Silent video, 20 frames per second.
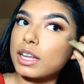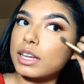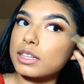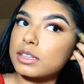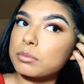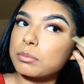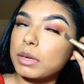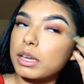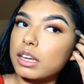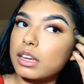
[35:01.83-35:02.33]
I like
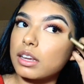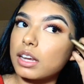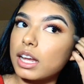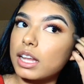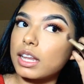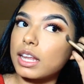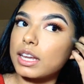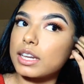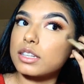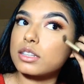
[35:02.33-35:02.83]
my
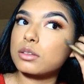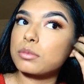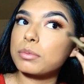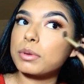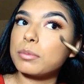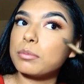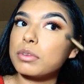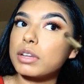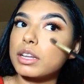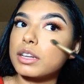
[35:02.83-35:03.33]
highlight to
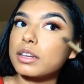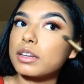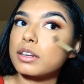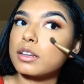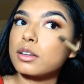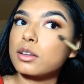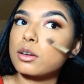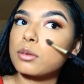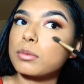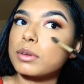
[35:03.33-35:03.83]
be
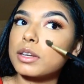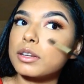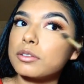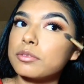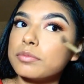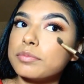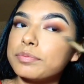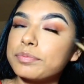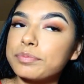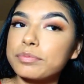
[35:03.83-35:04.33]
blended a little bit.
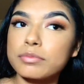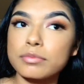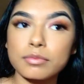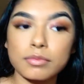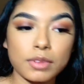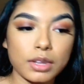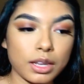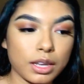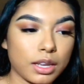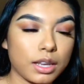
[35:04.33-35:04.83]

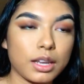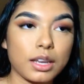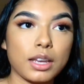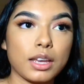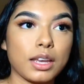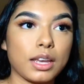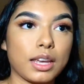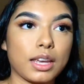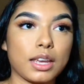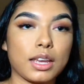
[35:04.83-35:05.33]

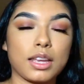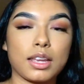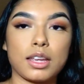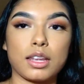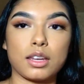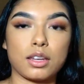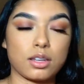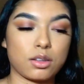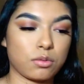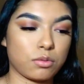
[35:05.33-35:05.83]

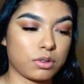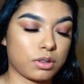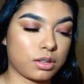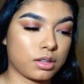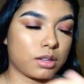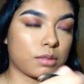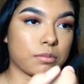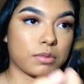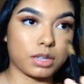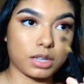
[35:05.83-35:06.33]
And go
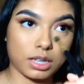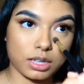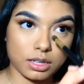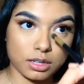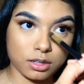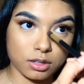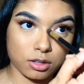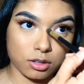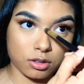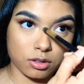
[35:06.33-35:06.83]
ahead
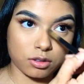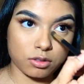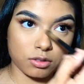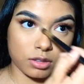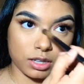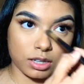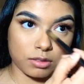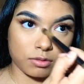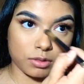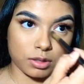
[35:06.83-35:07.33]
and
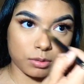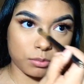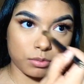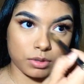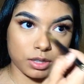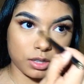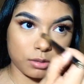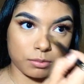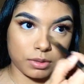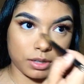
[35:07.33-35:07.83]
go down with the
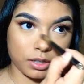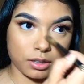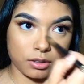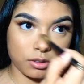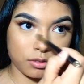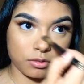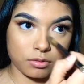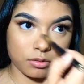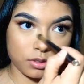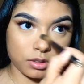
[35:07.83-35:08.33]
brush on my
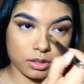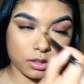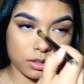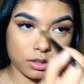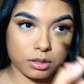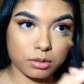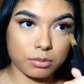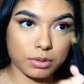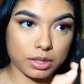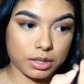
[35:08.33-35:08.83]
nose
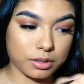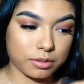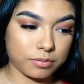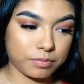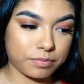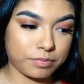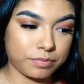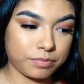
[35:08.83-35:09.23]
a little bit.